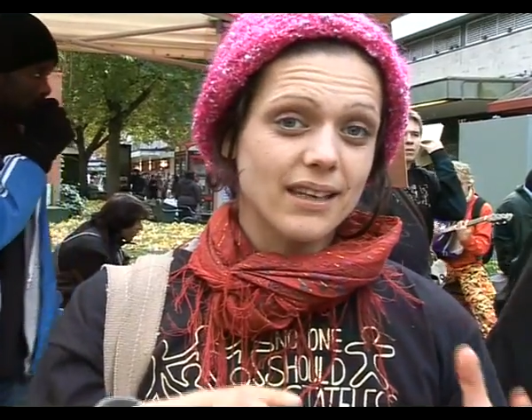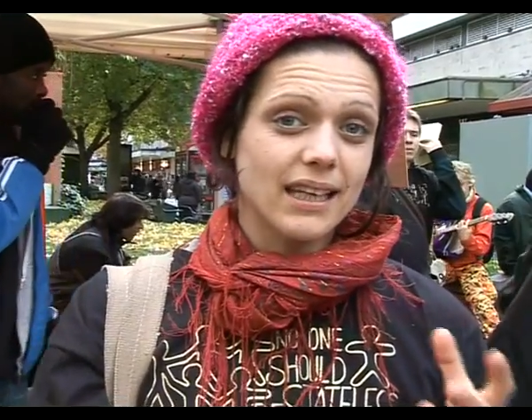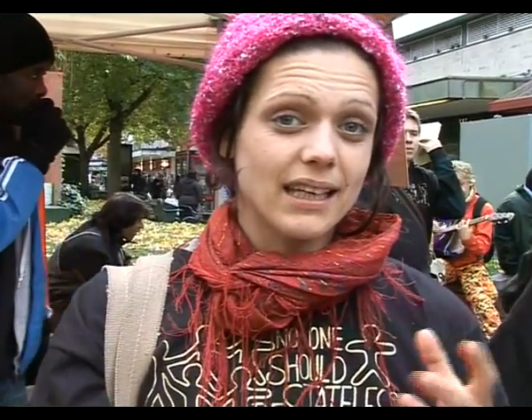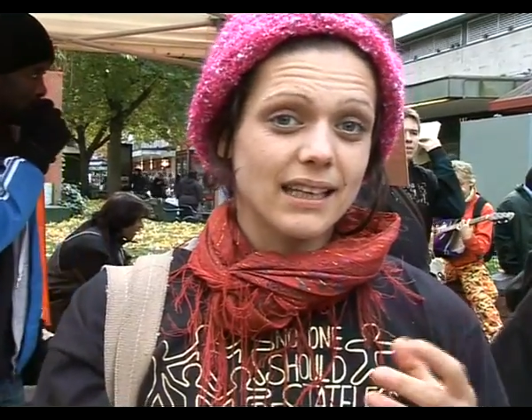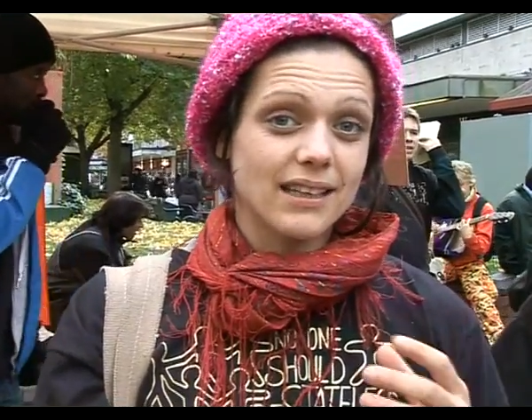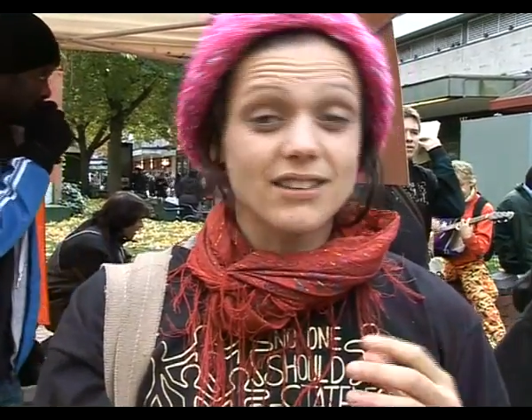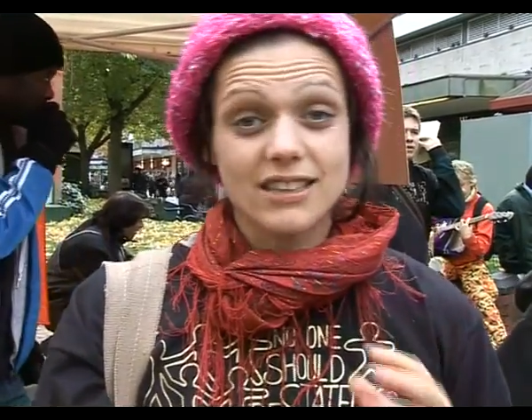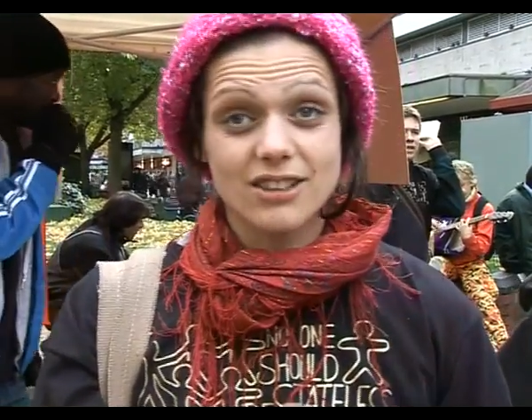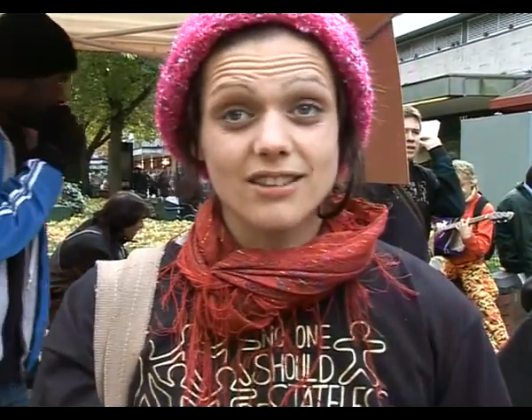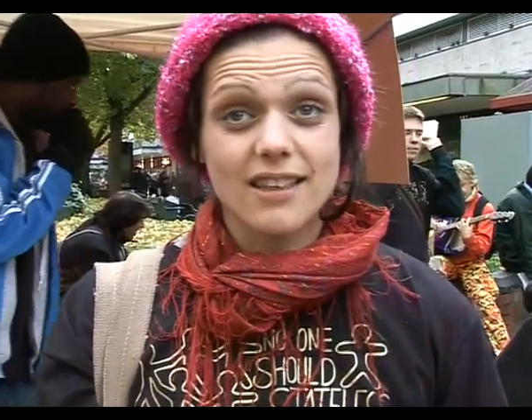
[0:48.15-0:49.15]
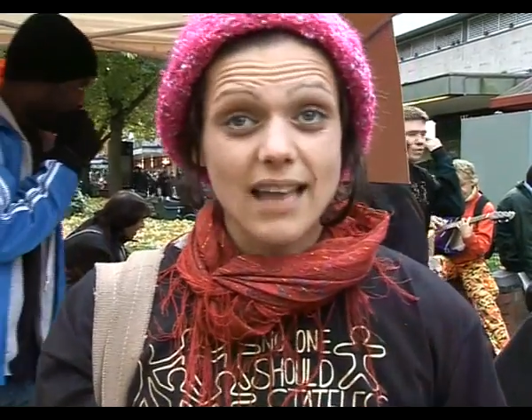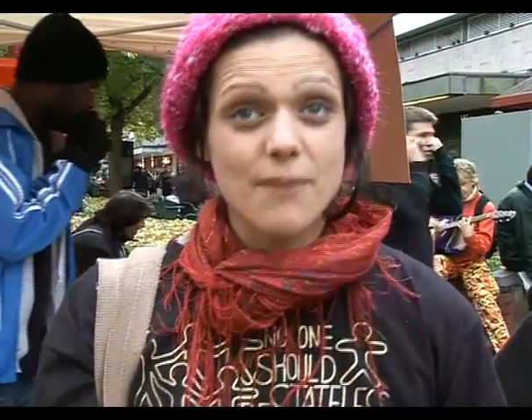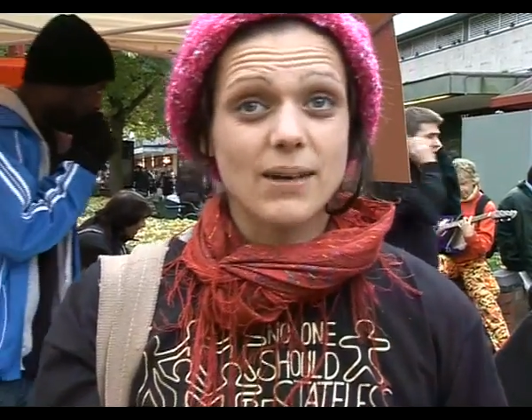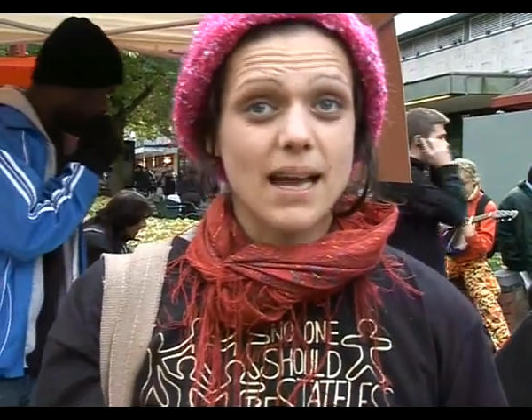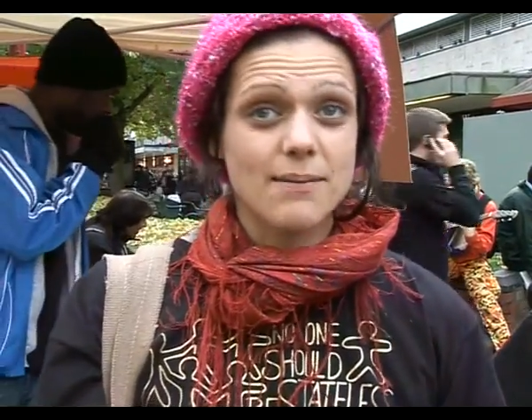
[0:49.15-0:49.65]
the conditions that
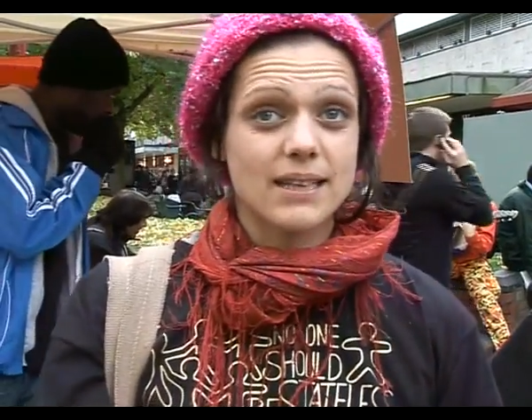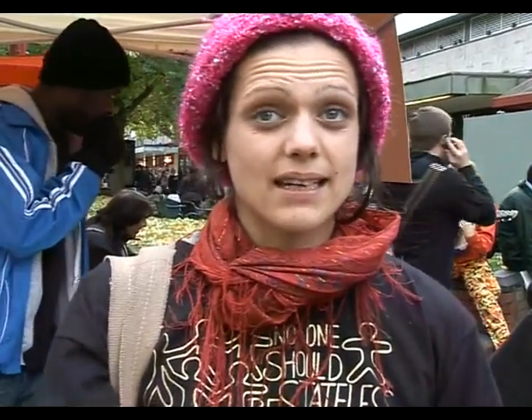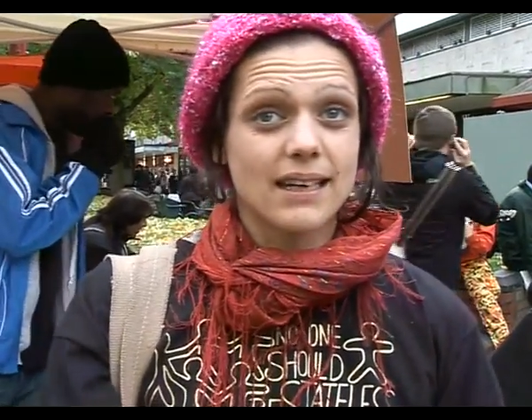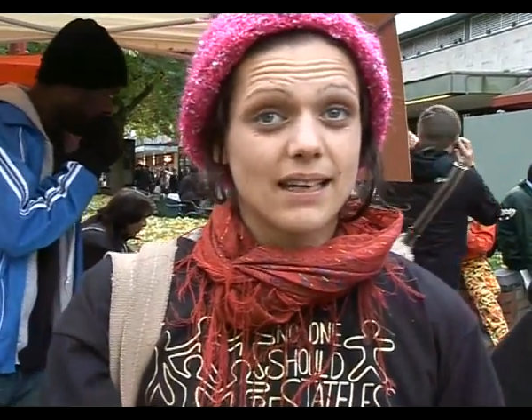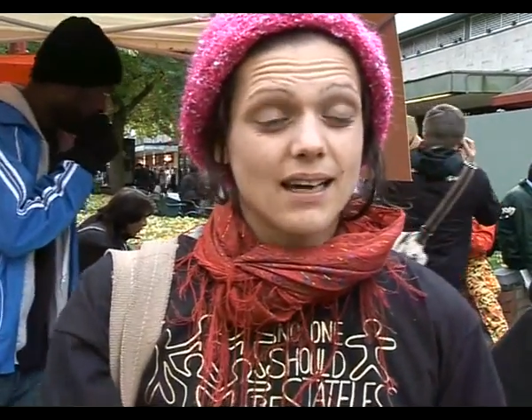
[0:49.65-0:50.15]
they were kept in.